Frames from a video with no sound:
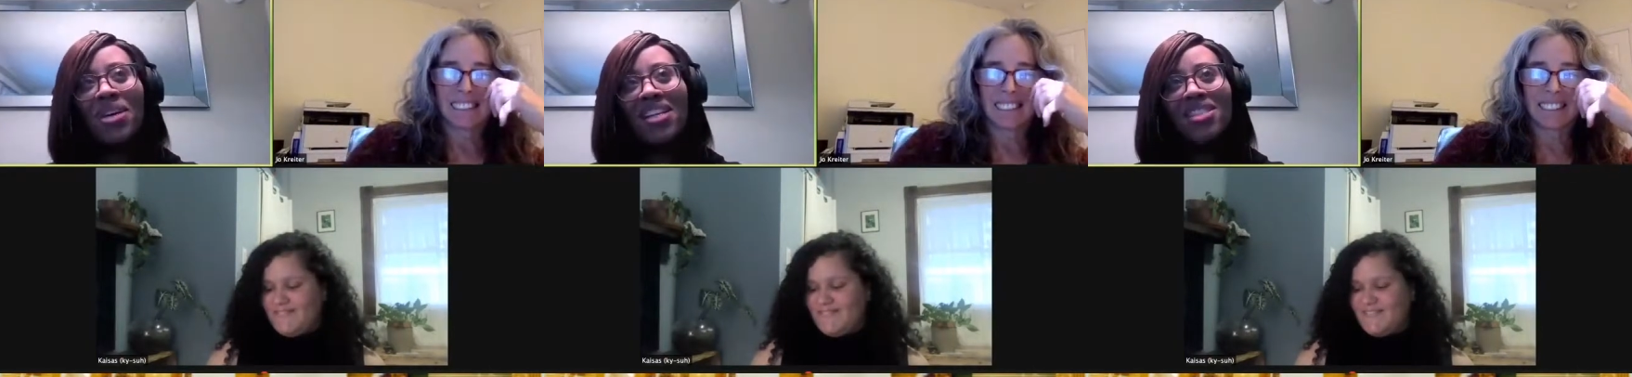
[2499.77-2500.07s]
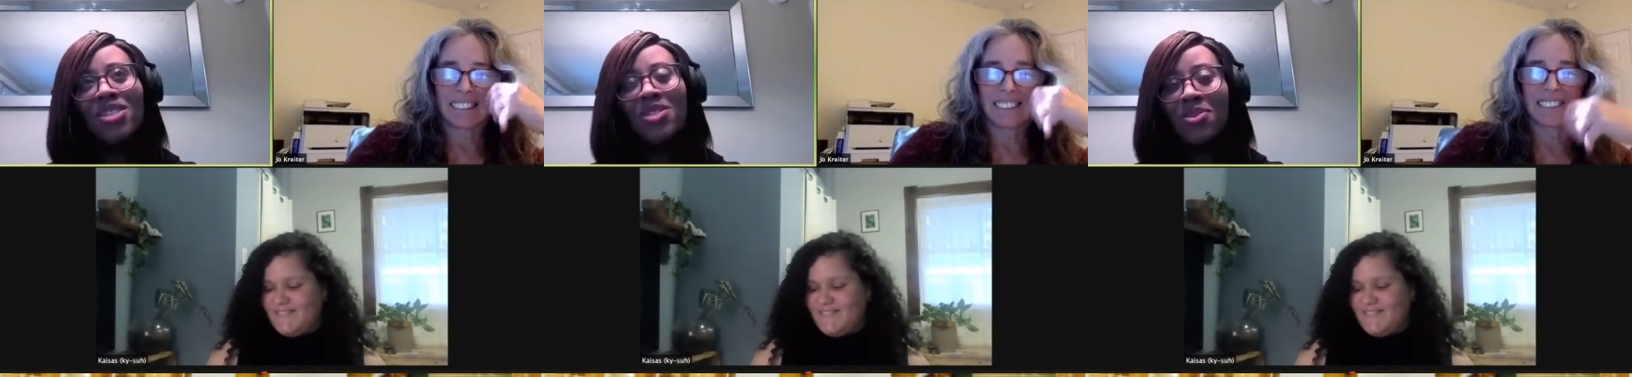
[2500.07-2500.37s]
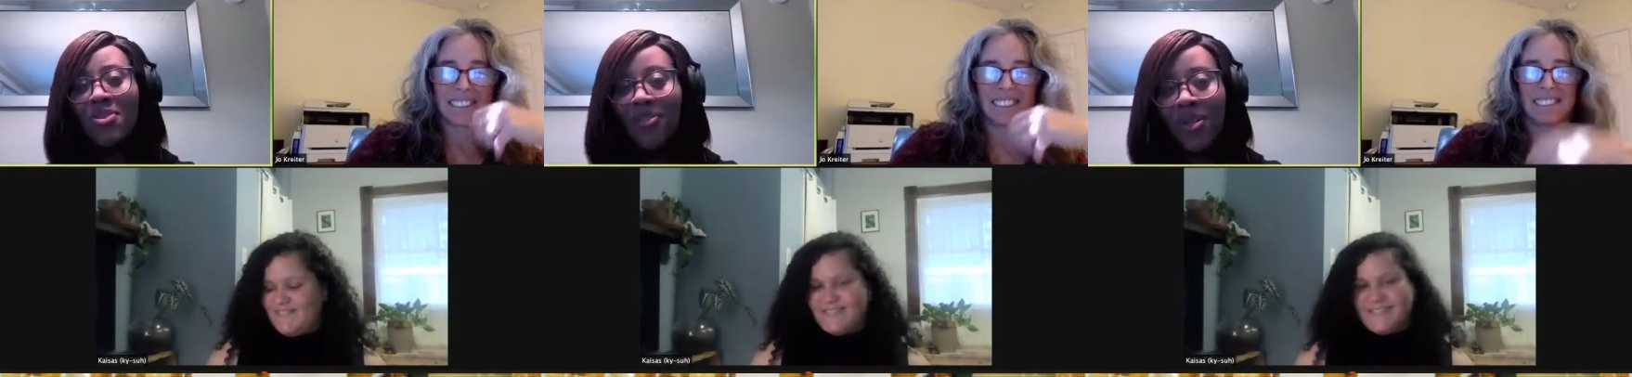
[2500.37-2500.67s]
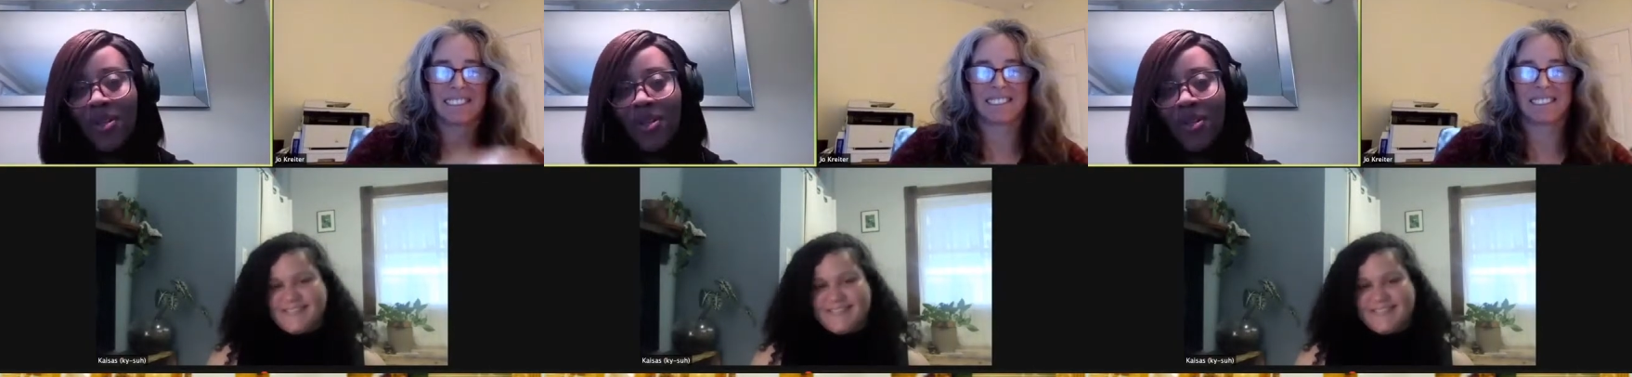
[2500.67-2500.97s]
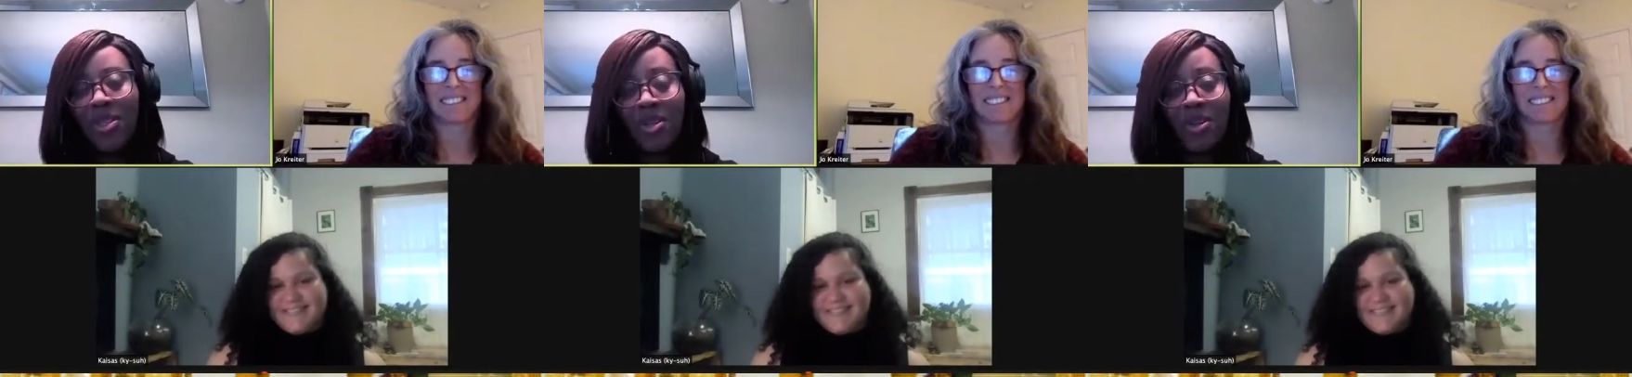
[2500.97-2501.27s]
Speaker 1: it's twofold,
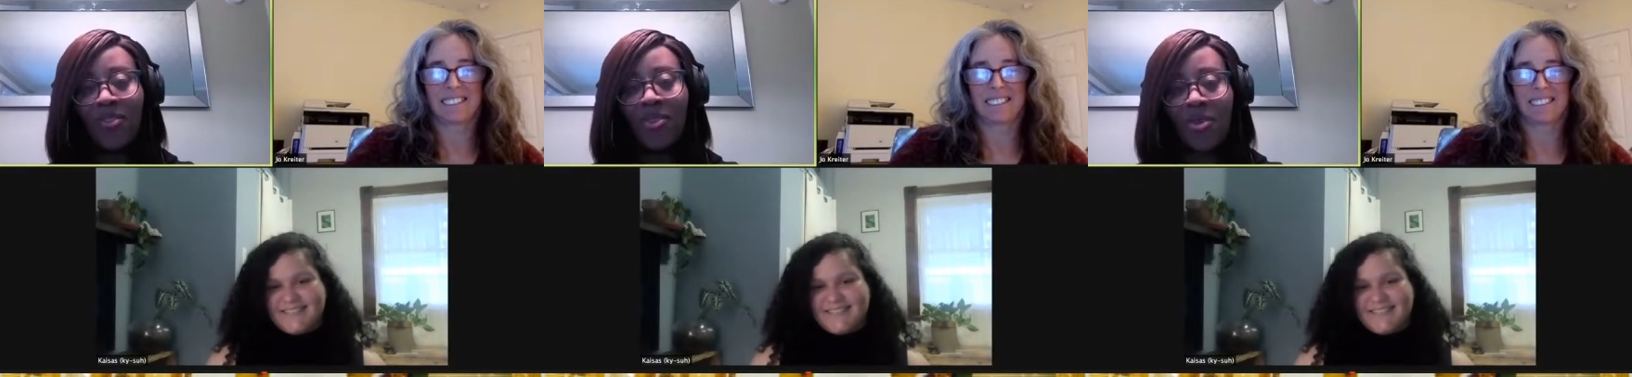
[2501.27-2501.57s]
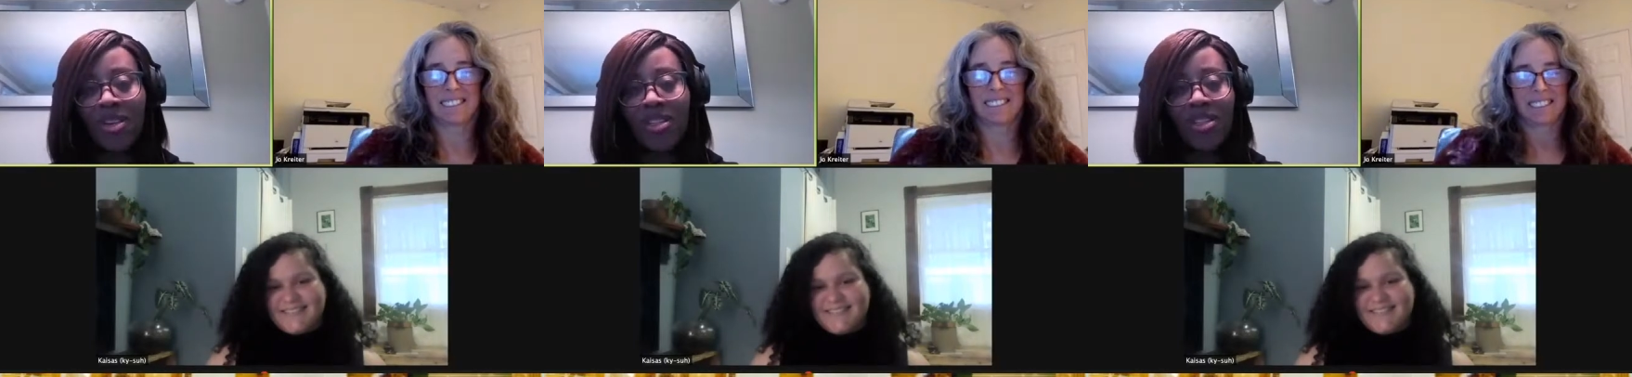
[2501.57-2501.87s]
you know, of course,